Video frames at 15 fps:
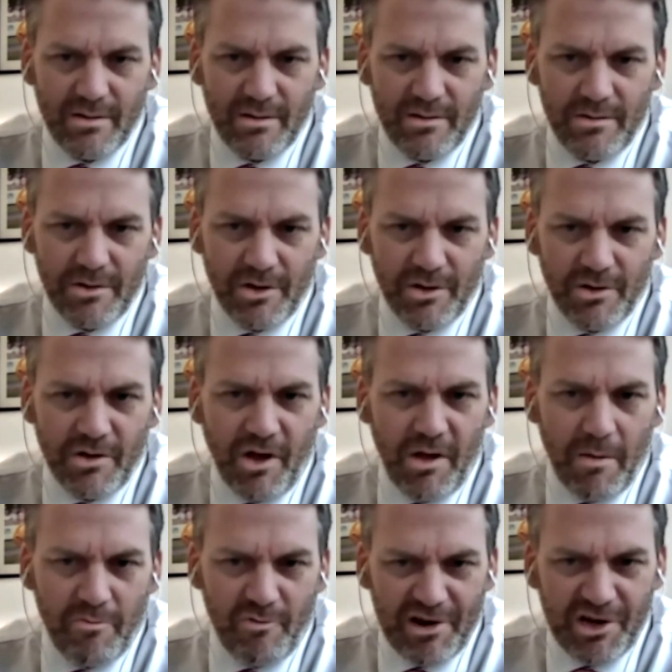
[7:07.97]
that
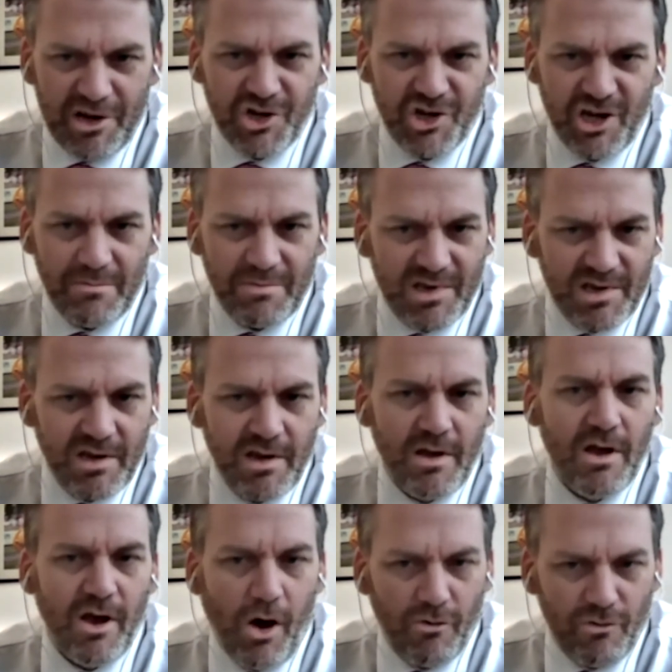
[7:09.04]
apprenticeships
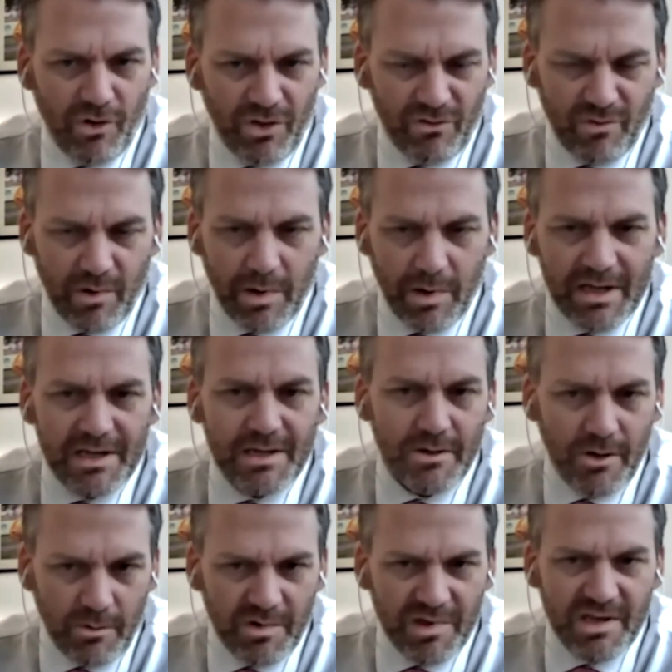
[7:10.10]
are on the rise,
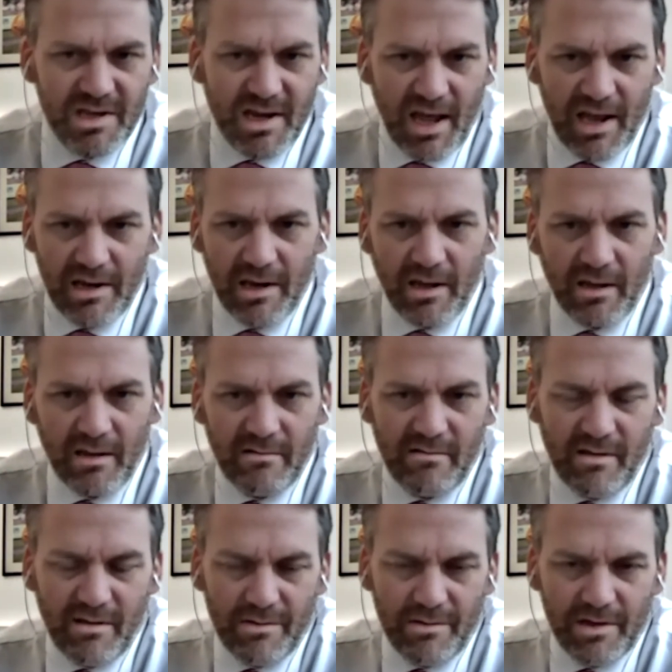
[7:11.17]
notwithstanding
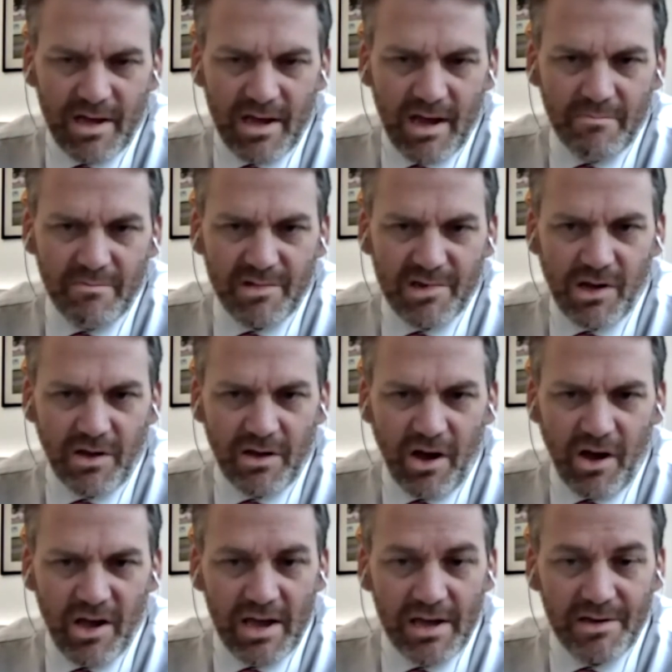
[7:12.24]
the slight
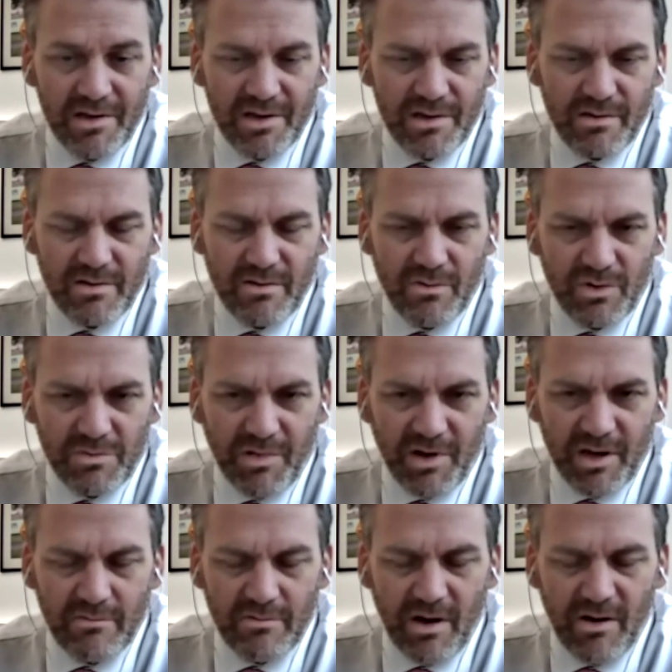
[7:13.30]
hiatus caused by
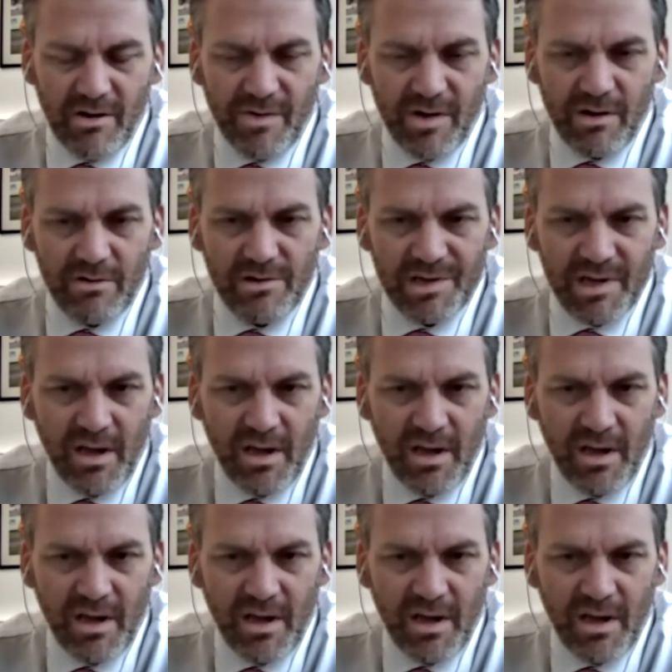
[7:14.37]
coronavirus.